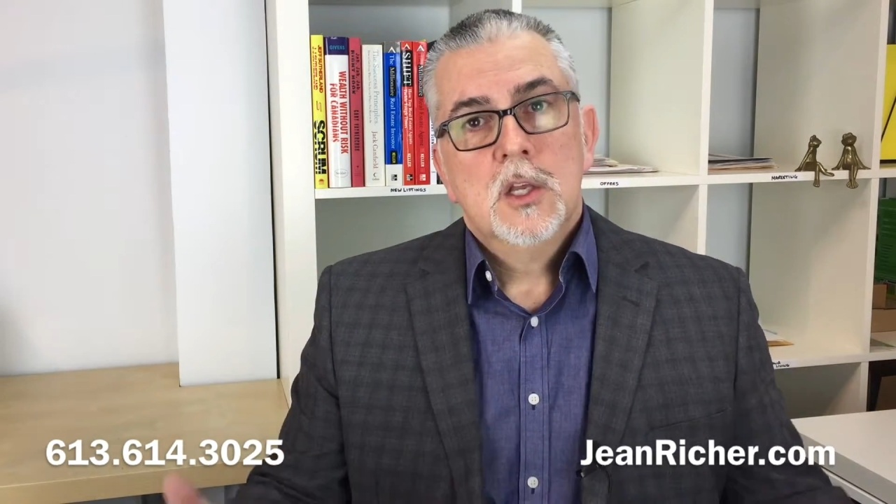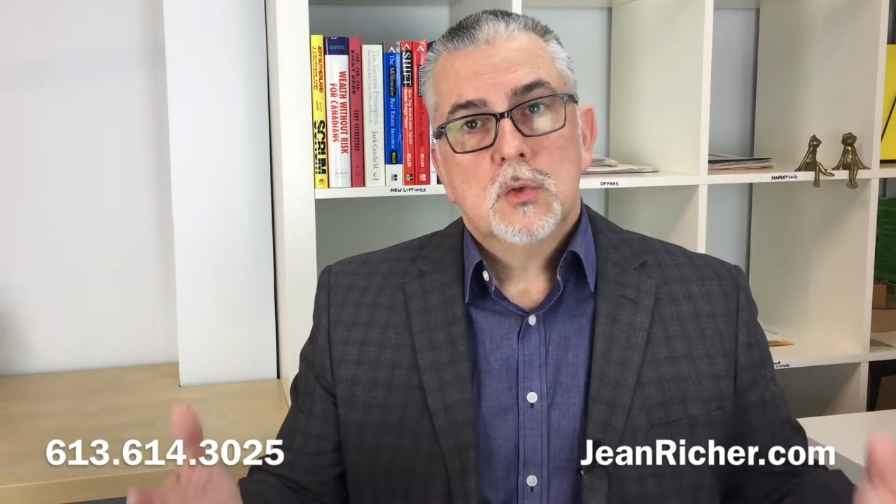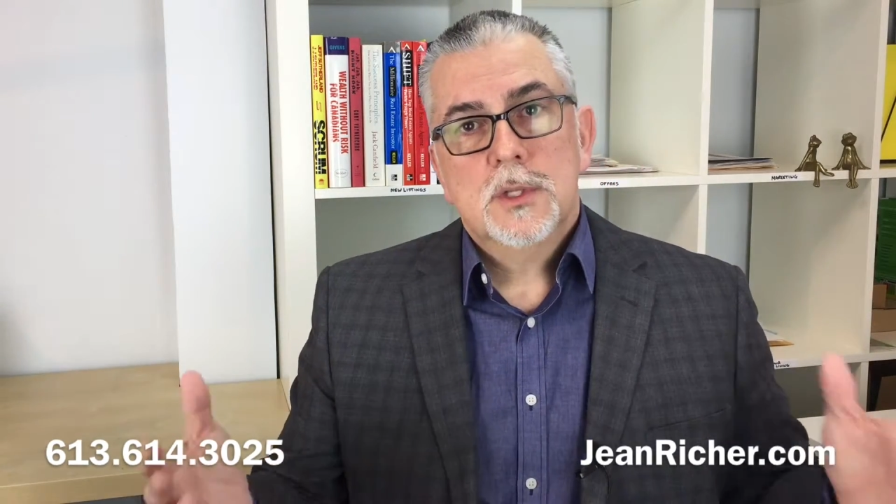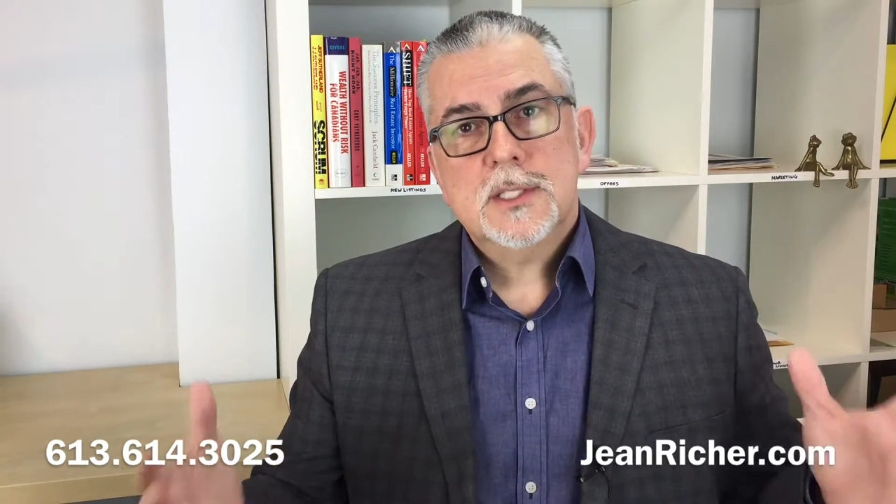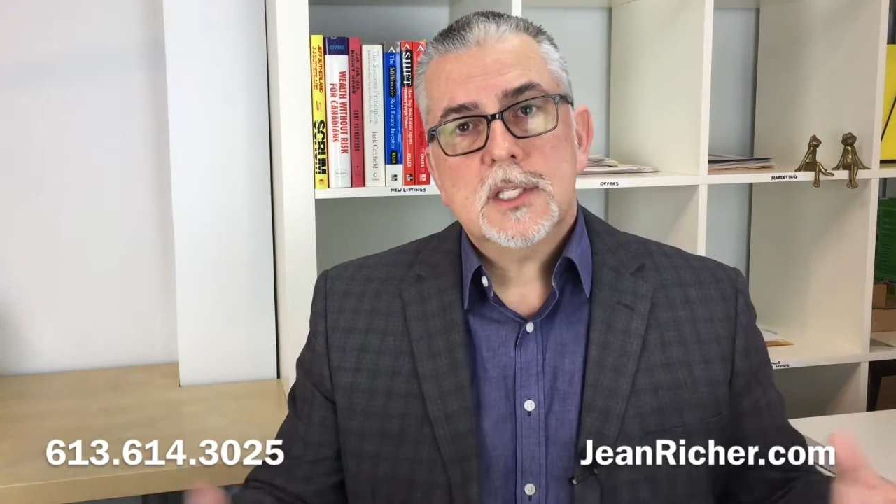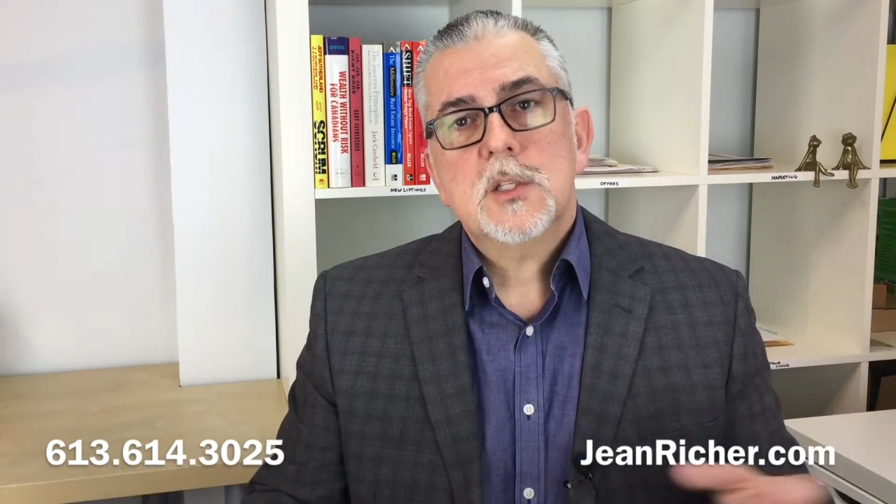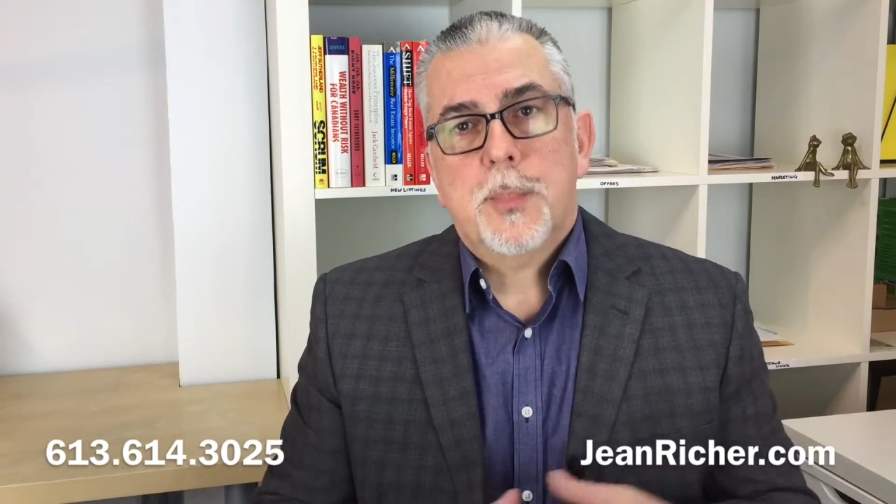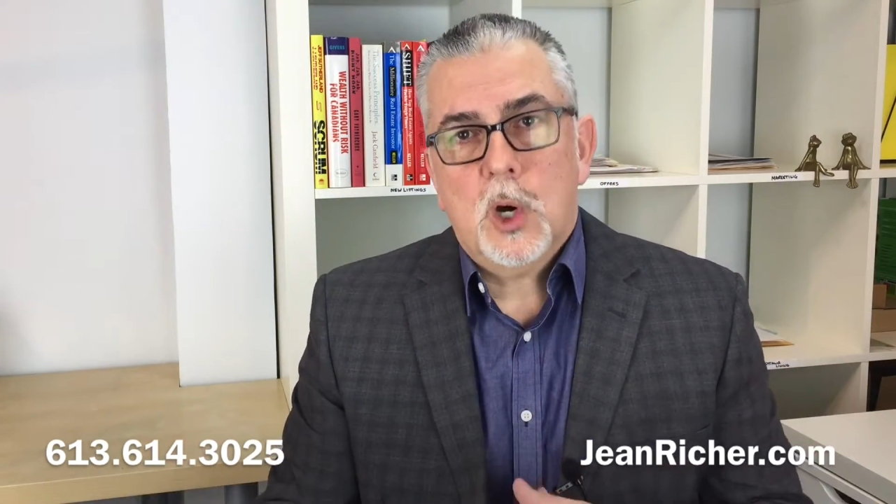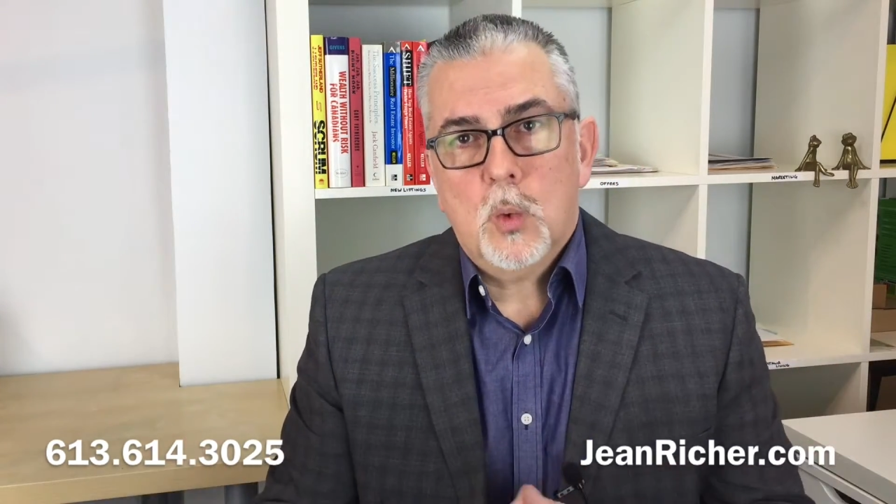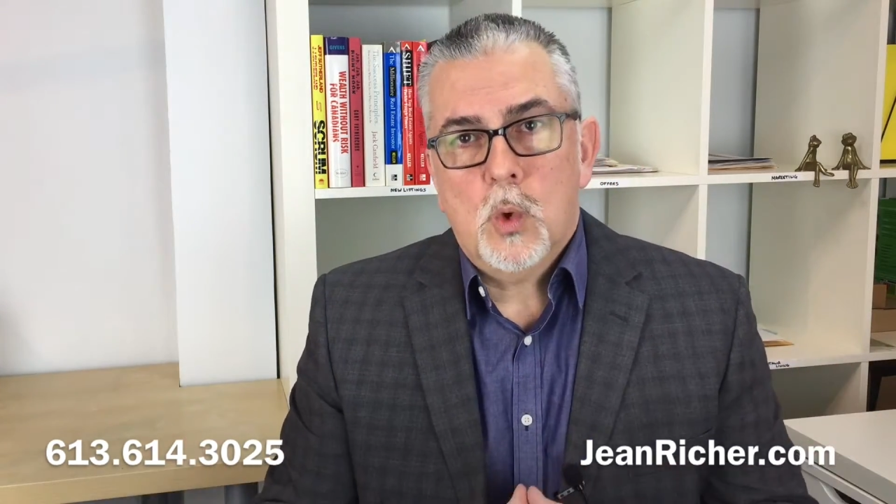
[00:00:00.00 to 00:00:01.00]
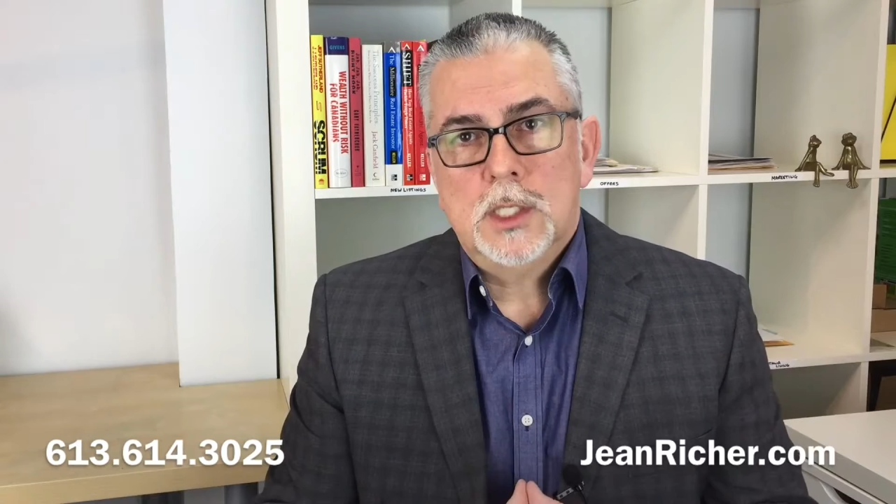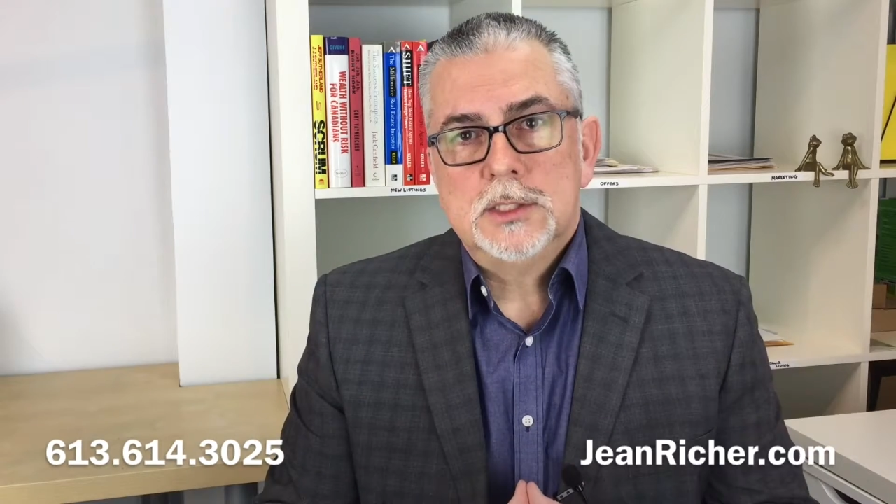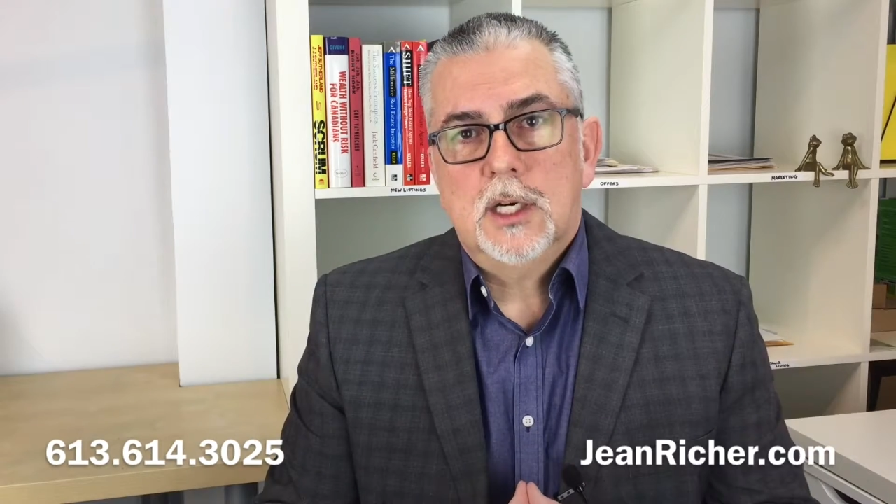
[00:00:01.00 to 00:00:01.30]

So this is the part one